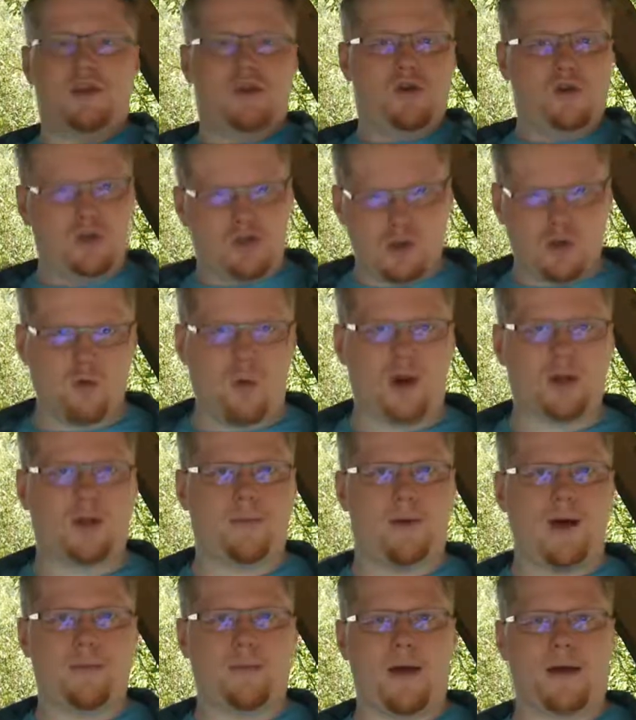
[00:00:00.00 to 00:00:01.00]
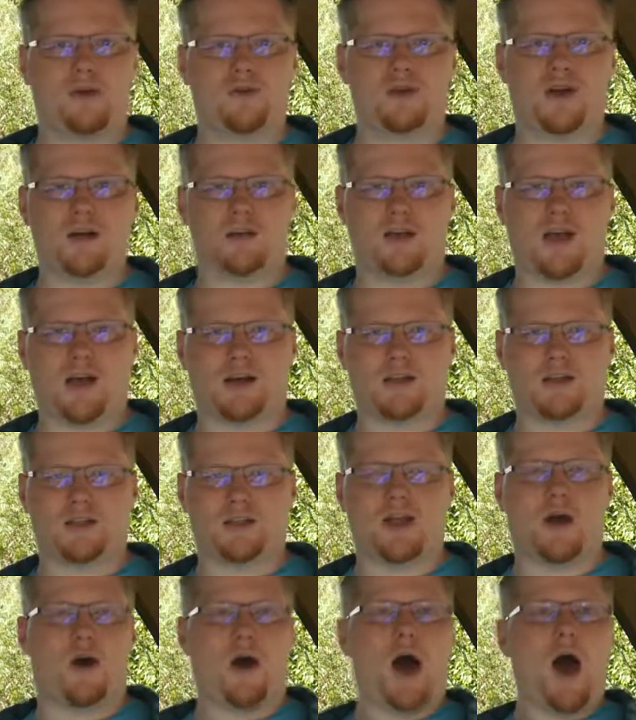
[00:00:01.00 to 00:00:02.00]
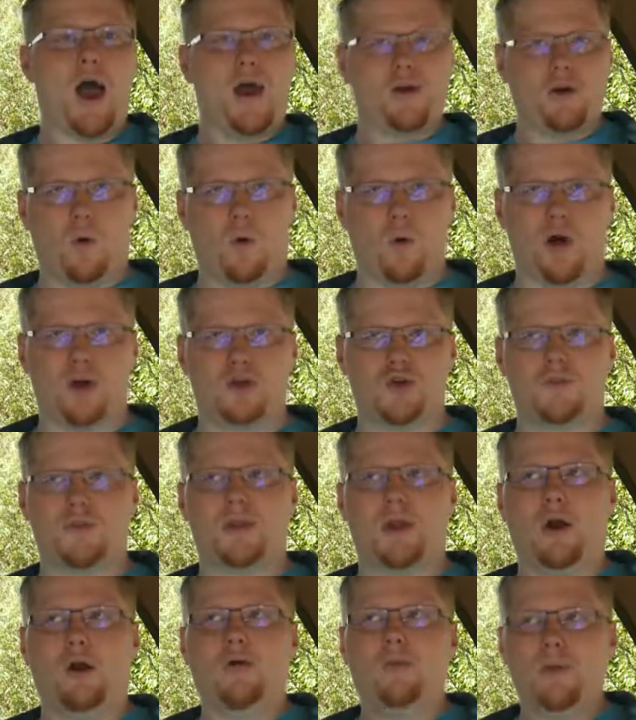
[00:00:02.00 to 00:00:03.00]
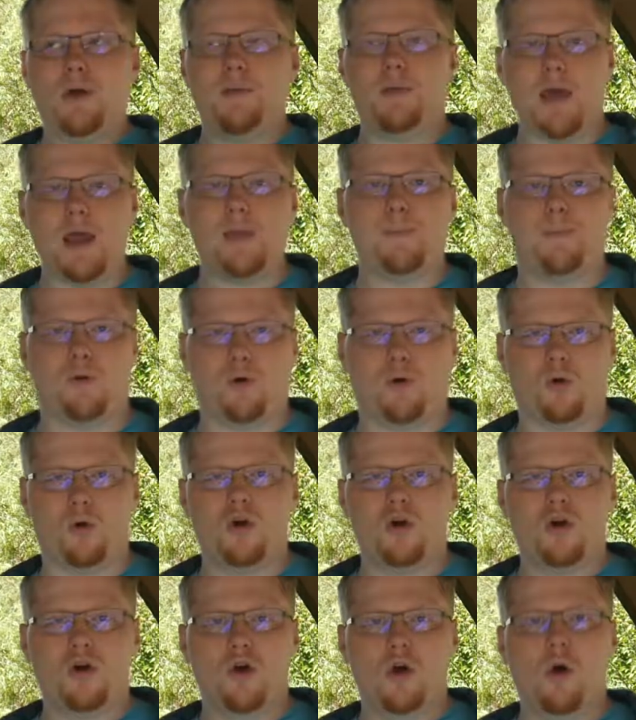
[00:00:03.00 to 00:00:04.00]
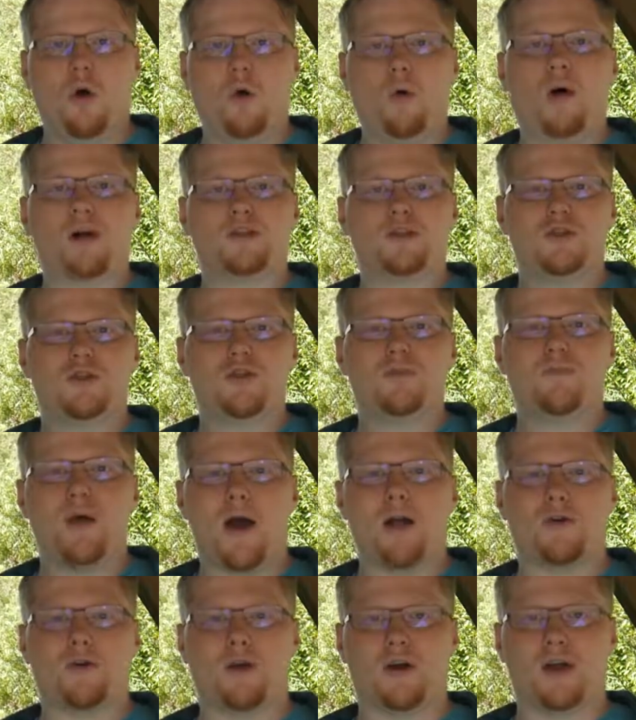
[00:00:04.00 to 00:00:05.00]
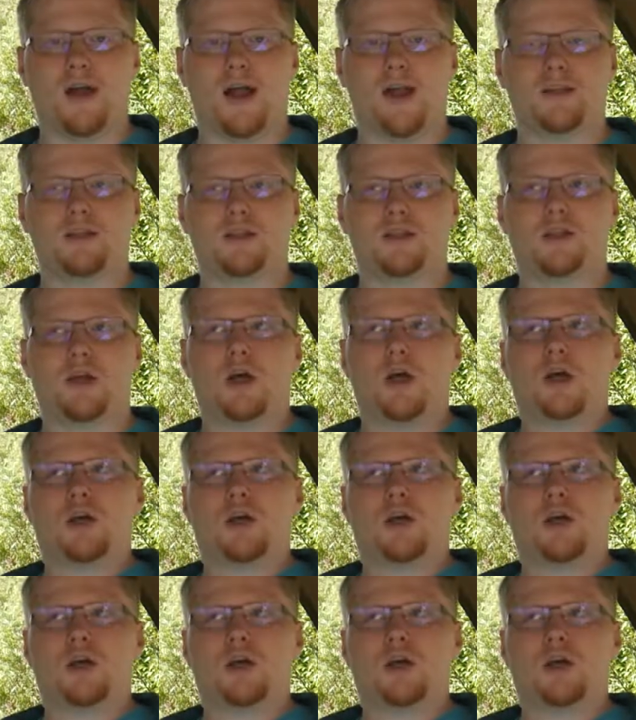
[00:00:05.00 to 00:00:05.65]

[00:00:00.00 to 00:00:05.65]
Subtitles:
you just want to buy microtransactions. Now, I want to, but there will be people who will want to do better against